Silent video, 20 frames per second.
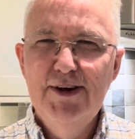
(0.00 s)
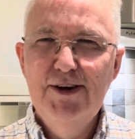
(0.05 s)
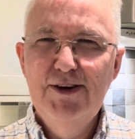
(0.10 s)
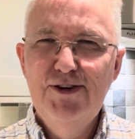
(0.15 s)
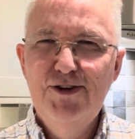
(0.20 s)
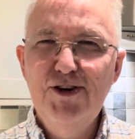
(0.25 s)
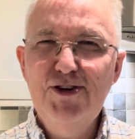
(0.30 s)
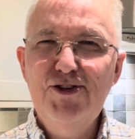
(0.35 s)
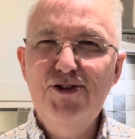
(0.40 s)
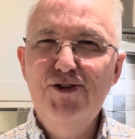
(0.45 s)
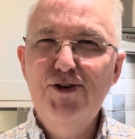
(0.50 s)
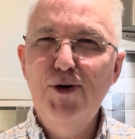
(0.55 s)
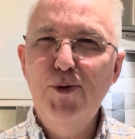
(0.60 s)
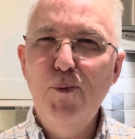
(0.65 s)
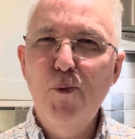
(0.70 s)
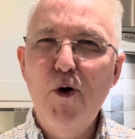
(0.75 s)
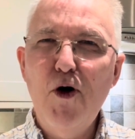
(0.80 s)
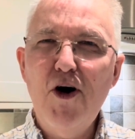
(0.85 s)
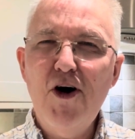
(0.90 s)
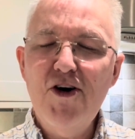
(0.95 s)
just to
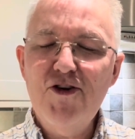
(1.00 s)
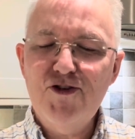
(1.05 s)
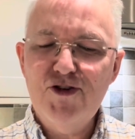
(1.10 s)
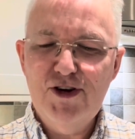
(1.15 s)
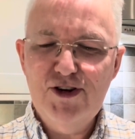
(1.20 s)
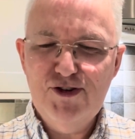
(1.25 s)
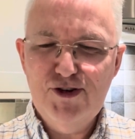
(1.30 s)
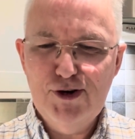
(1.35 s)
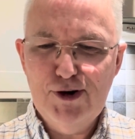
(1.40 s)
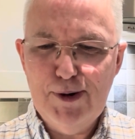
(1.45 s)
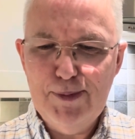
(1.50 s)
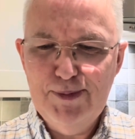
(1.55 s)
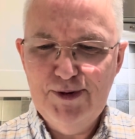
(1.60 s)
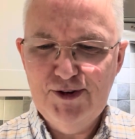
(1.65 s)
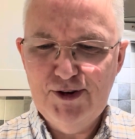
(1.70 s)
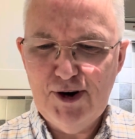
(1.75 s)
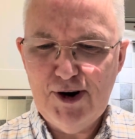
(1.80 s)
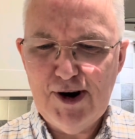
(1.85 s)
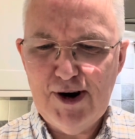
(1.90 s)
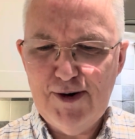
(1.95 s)
watch and to
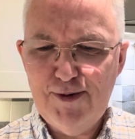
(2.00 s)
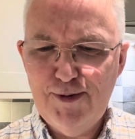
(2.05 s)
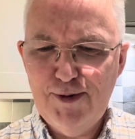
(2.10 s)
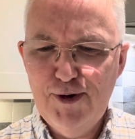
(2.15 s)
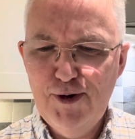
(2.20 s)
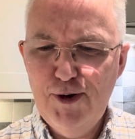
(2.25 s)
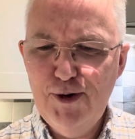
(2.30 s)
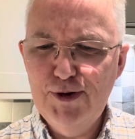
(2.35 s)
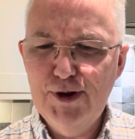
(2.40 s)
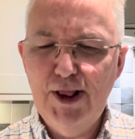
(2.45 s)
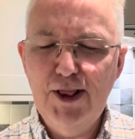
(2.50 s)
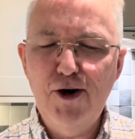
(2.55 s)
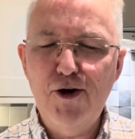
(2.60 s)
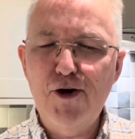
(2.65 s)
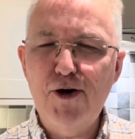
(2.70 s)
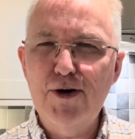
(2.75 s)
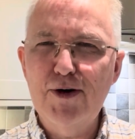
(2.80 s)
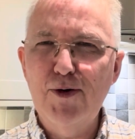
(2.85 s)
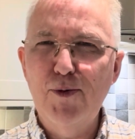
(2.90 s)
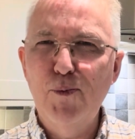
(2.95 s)
observe who the
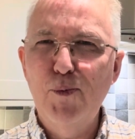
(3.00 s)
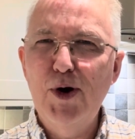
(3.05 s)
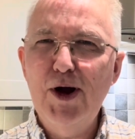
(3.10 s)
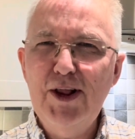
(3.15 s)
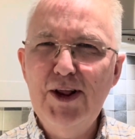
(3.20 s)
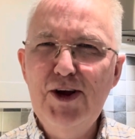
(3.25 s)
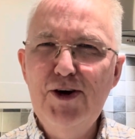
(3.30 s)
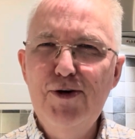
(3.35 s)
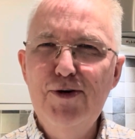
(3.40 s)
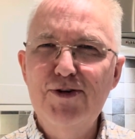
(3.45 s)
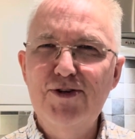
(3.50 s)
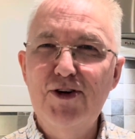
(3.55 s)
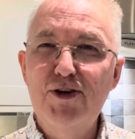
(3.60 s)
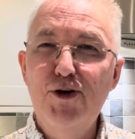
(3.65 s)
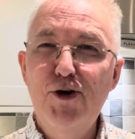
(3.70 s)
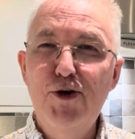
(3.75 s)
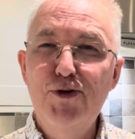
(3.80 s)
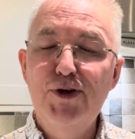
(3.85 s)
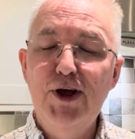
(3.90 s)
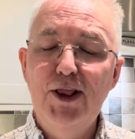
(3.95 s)
Lord will use and
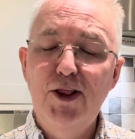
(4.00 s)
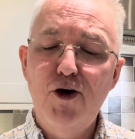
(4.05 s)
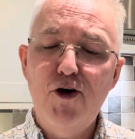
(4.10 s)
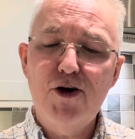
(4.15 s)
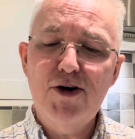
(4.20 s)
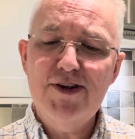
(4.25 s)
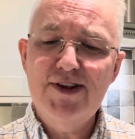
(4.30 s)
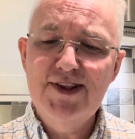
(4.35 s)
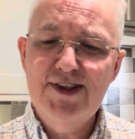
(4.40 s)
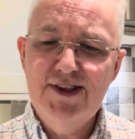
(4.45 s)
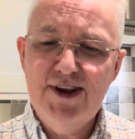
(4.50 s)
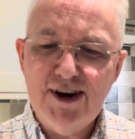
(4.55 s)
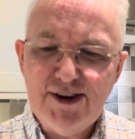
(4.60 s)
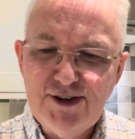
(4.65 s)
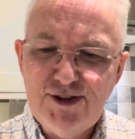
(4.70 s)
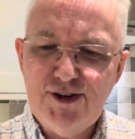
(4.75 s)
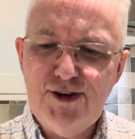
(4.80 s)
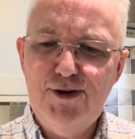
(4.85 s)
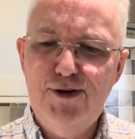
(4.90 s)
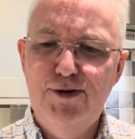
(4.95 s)
who the Lord
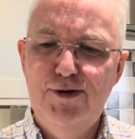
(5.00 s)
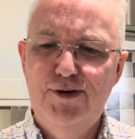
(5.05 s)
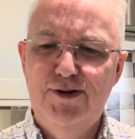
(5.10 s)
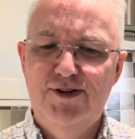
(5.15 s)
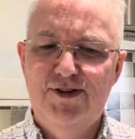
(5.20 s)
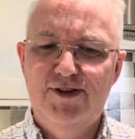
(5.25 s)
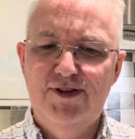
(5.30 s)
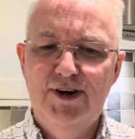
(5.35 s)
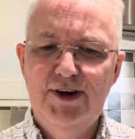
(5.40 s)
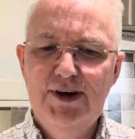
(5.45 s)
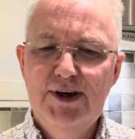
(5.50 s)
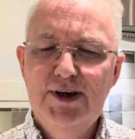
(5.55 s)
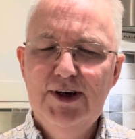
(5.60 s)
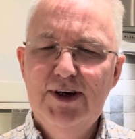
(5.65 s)
does use